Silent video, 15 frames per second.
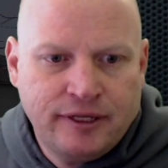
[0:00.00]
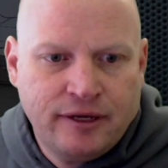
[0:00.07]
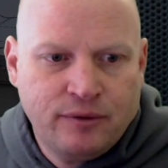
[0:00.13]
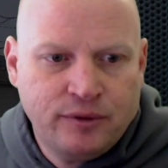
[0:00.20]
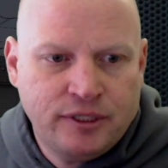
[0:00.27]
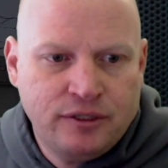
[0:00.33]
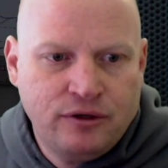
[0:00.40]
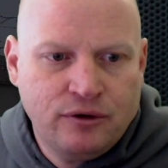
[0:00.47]

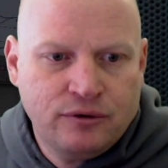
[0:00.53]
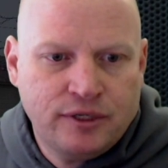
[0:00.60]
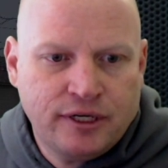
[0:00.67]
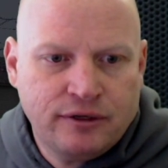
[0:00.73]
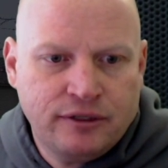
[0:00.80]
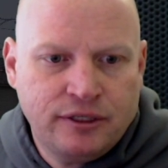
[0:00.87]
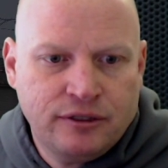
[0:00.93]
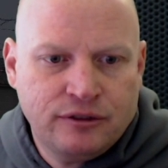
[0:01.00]
Now we go
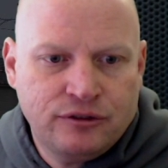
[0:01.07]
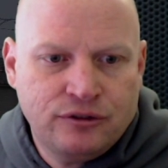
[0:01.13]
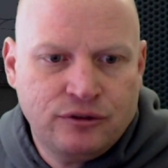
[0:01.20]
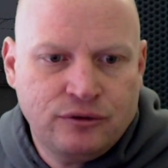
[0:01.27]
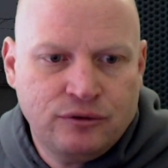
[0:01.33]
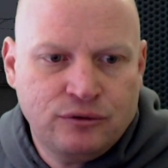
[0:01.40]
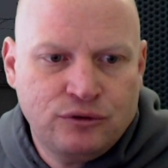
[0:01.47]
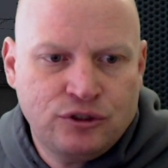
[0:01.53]
down here
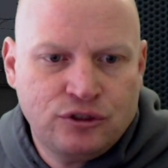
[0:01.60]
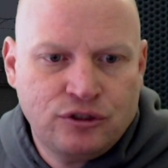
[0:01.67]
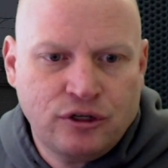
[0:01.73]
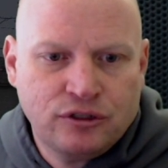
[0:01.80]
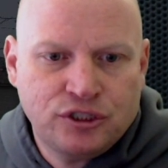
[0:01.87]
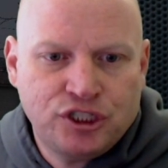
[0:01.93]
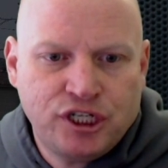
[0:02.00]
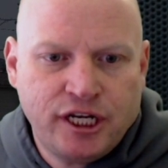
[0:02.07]
to
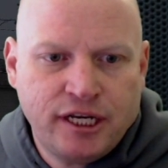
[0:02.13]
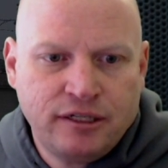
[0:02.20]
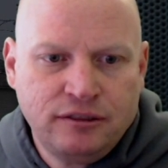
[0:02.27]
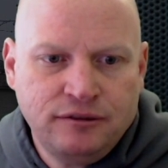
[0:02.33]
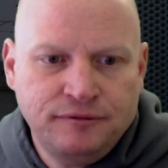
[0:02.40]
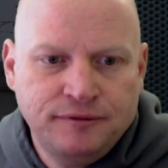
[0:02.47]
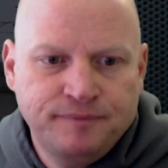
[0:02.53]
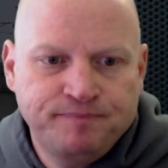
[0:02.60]
start
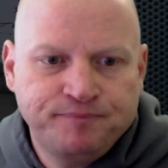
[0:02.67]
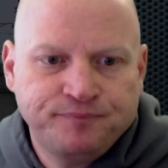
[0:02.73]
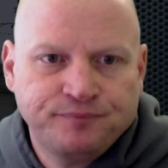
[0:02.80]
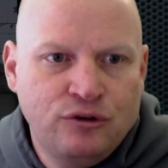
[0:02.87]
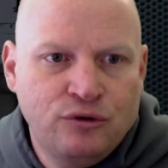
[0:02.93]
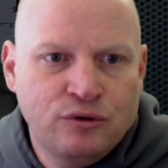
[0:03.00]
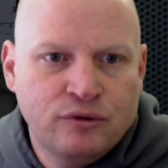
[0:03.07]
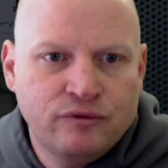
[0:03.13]
channel,
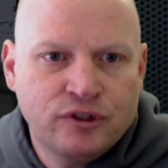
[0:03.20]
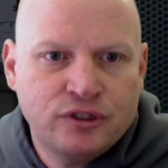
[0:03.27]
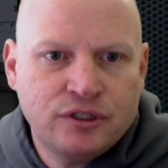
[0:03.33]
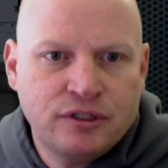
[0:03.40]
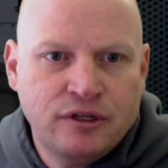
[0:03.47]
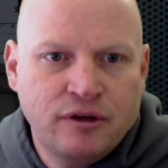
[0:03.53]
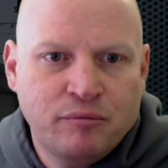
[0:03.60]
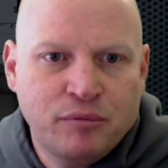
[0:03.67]

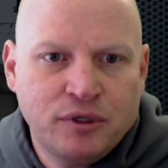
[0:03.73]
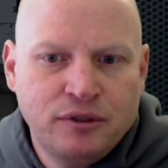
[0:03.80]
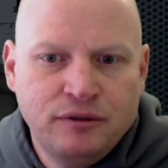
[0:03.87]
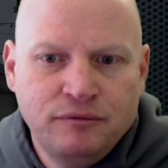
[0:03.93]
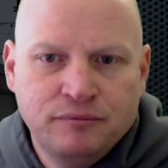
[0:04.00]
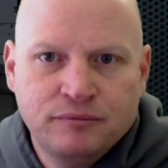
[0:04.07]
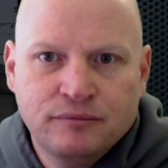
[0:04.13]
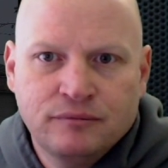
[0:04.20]
universe
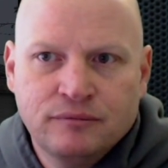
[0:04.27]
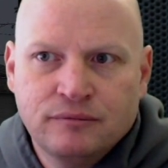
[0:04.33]
number.